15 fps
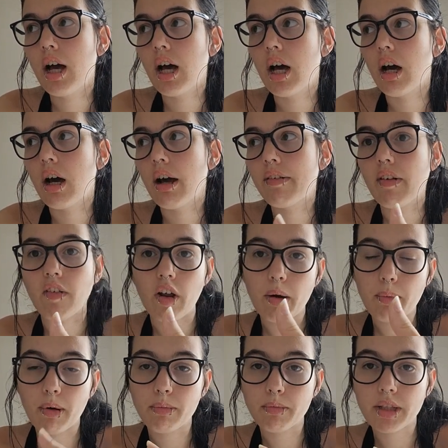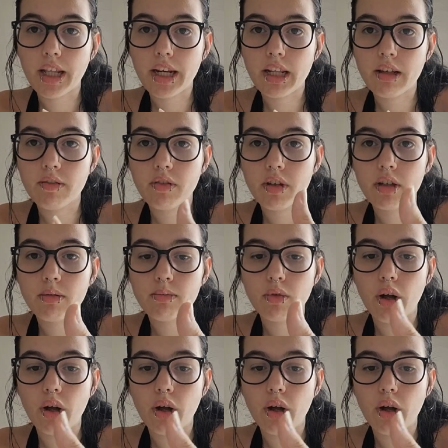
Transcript: uh, I've never had a problem with any of them,